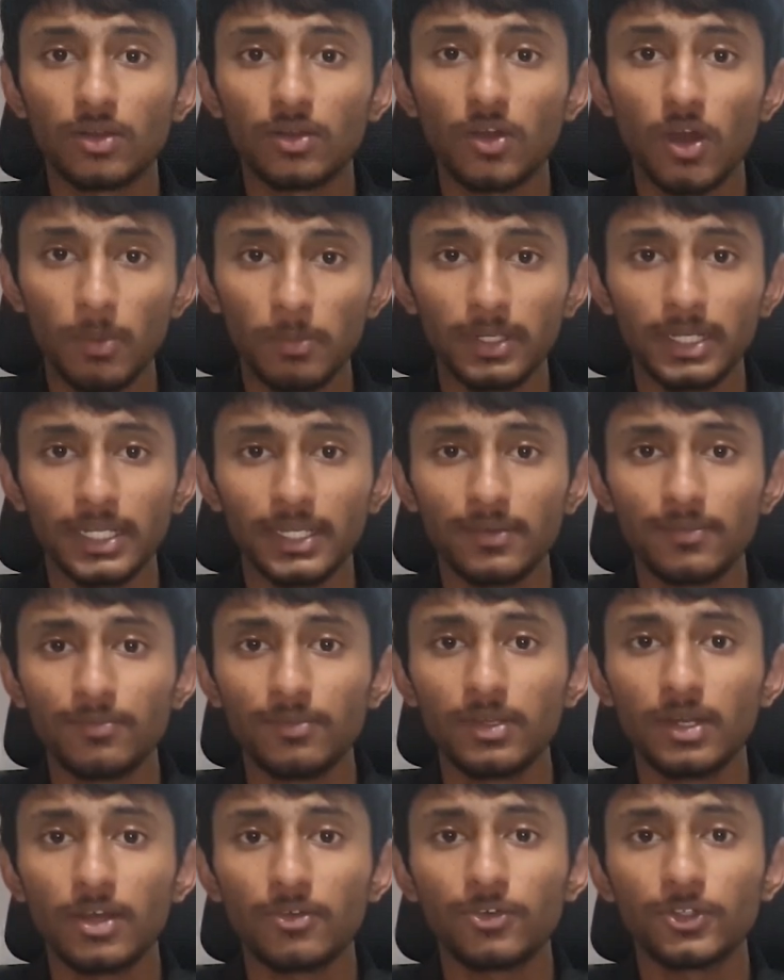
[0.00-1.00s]
Commonly,
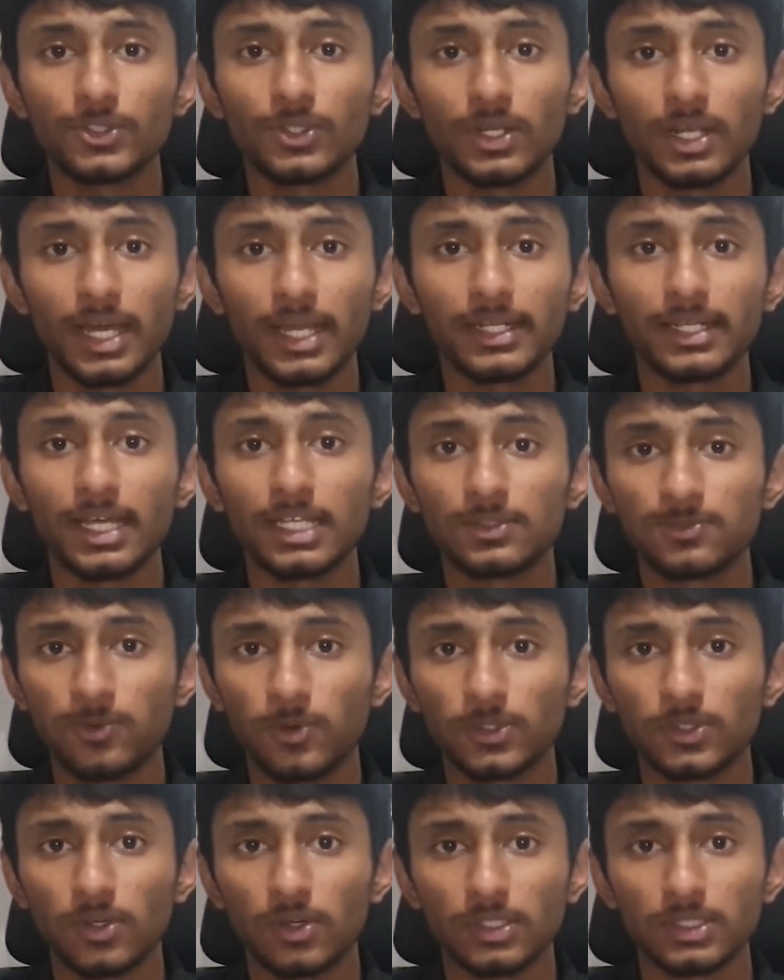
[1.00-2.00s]
we refer to light as
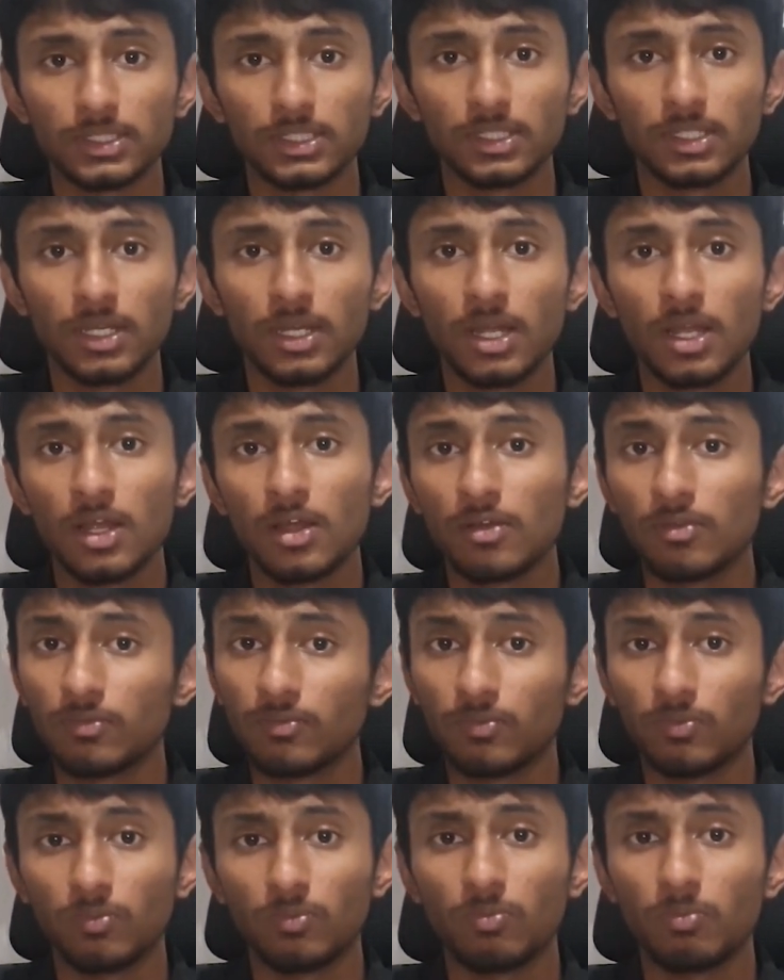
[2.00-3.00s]
photons.
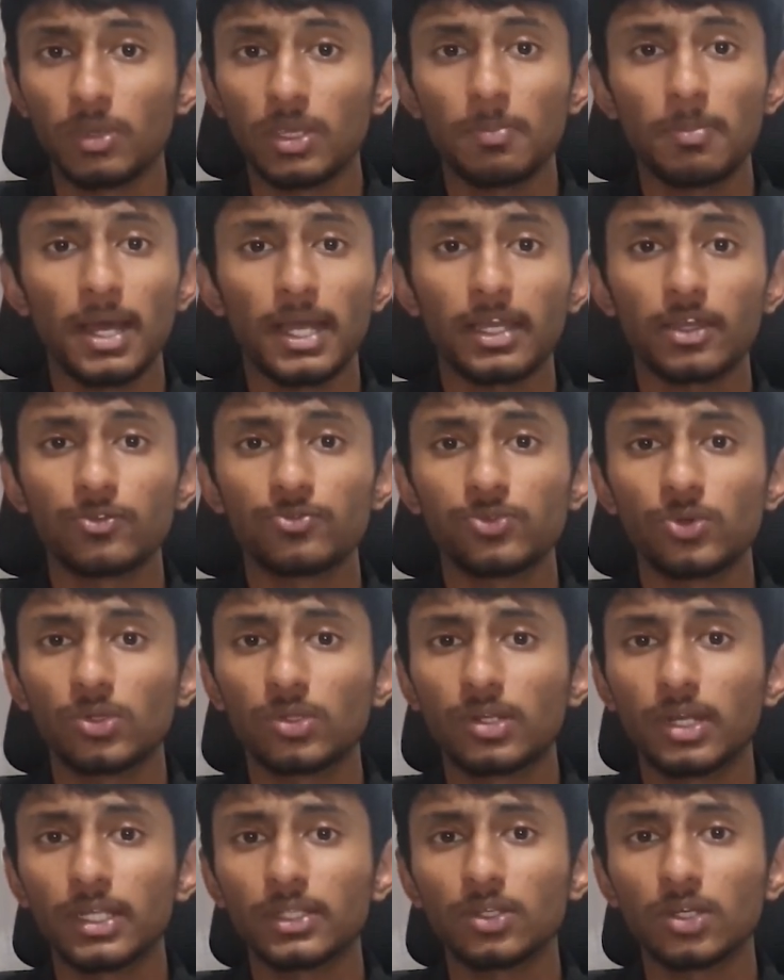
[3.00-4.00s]
Me back in
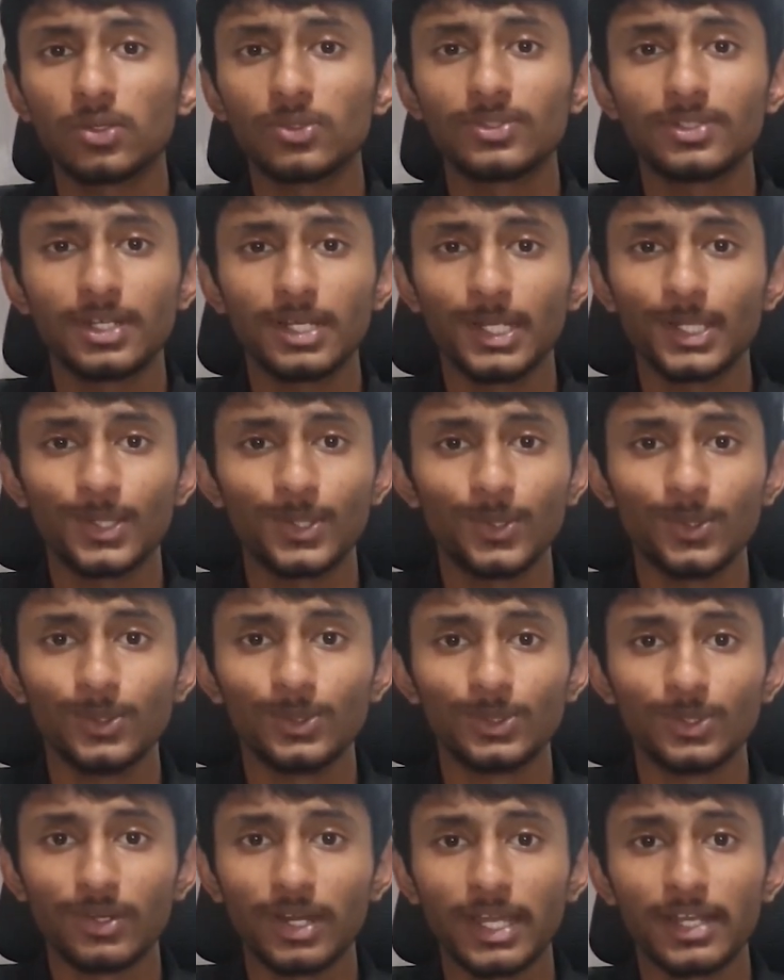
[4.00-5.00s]
4th grade thought it was really cool
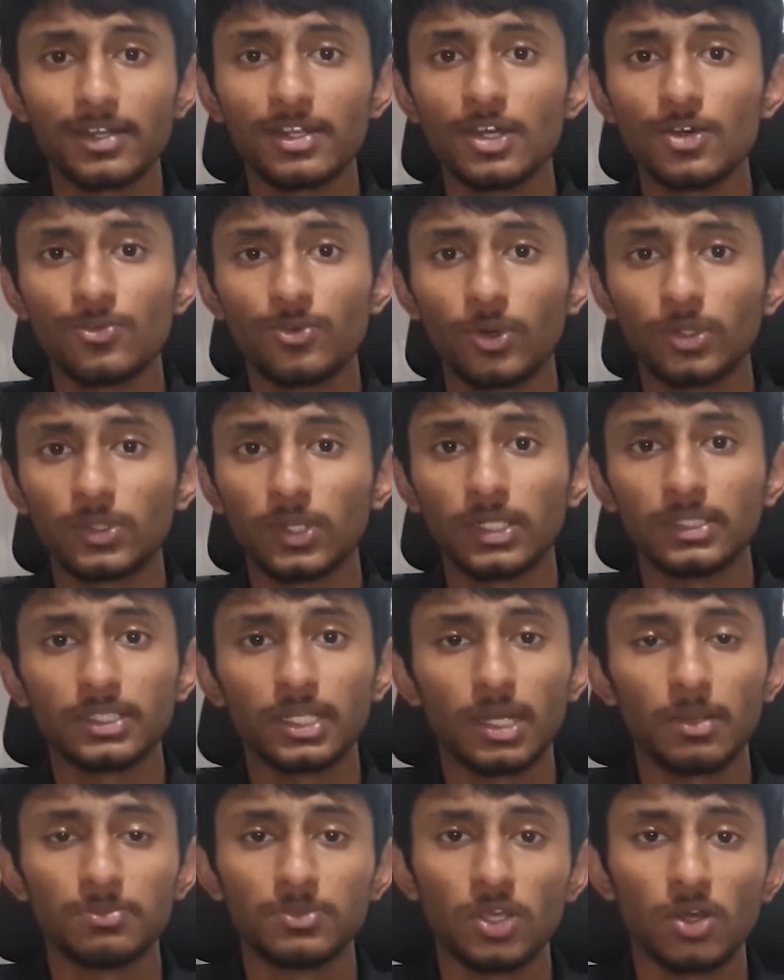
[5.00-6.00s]
to write photons
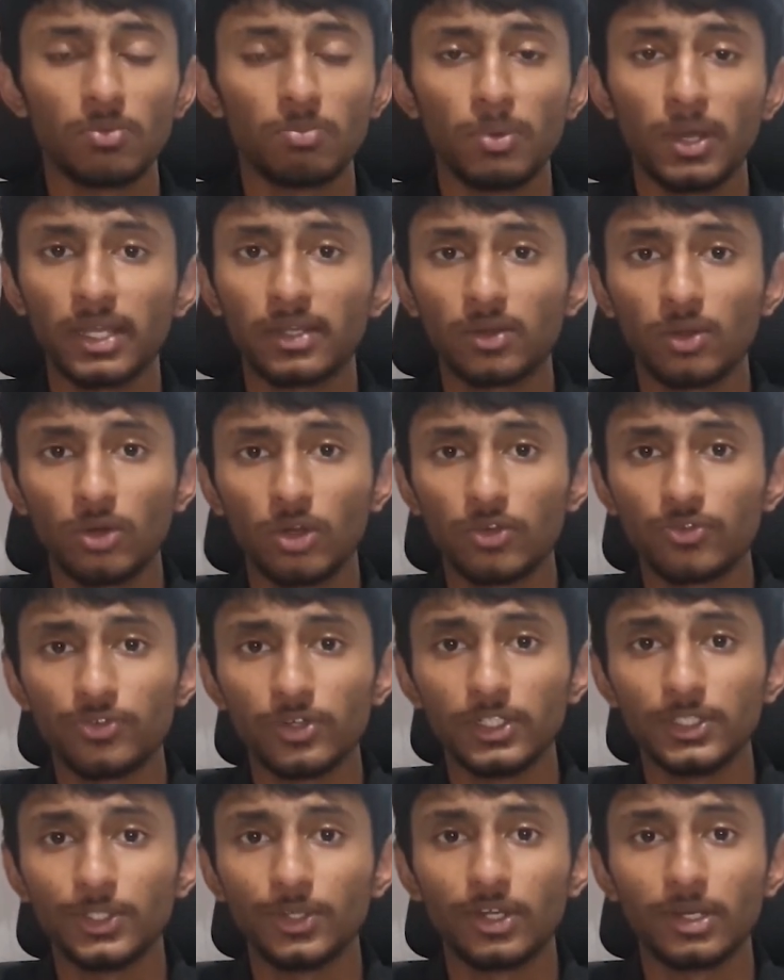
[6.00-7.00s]
are absorbed by
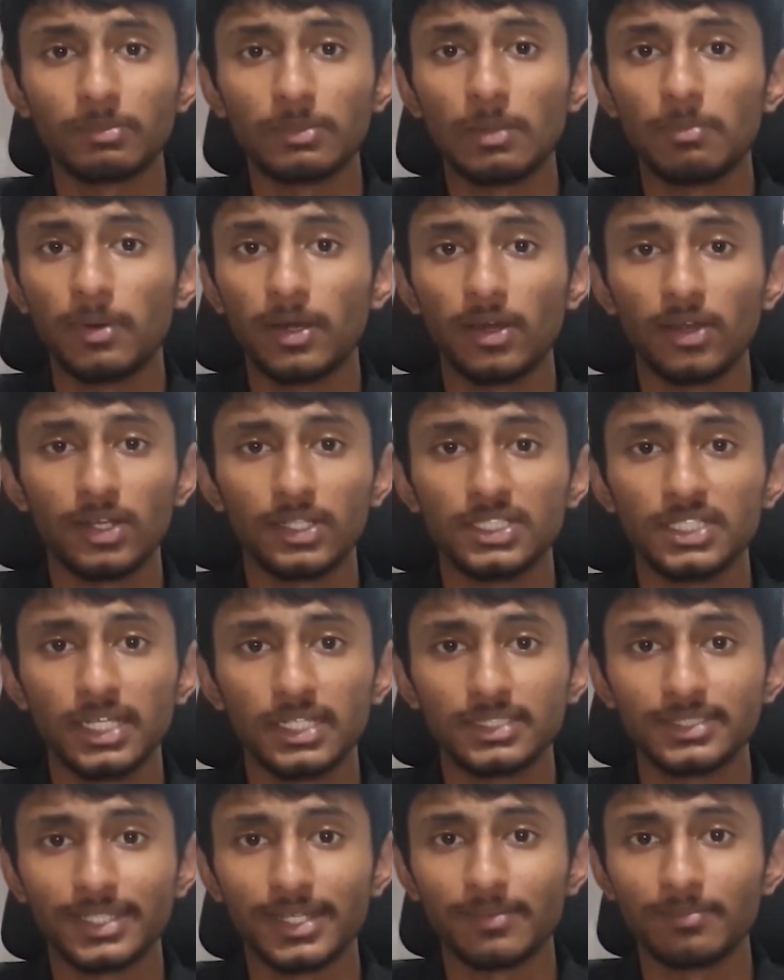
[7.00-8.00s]
chlorophyll during my biology
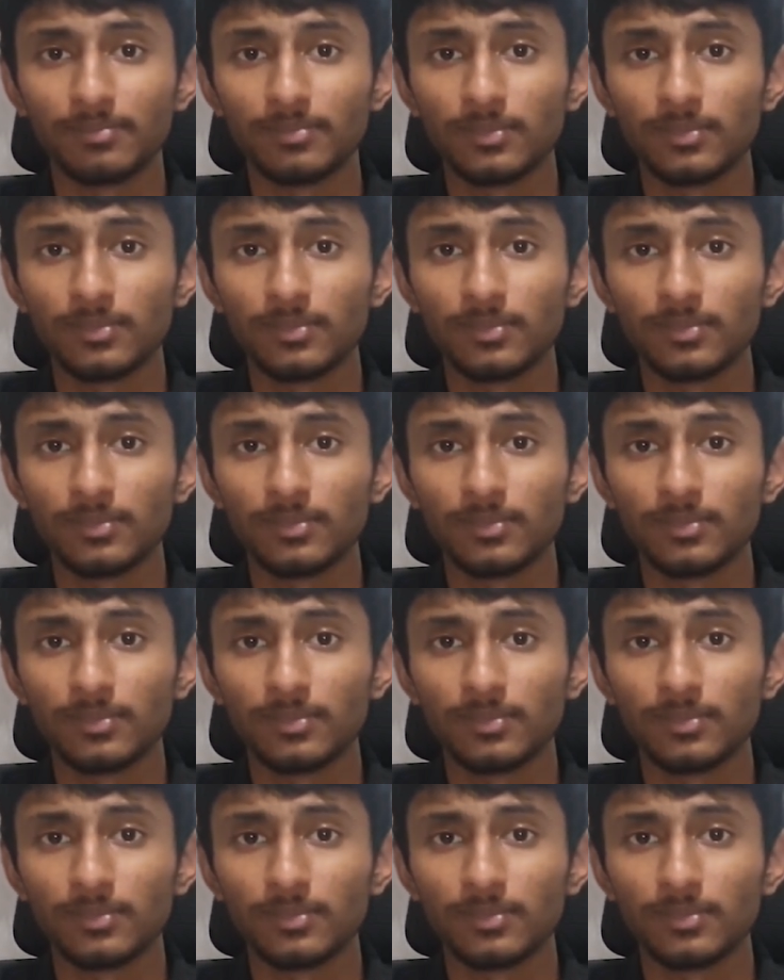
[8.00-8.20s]
exam.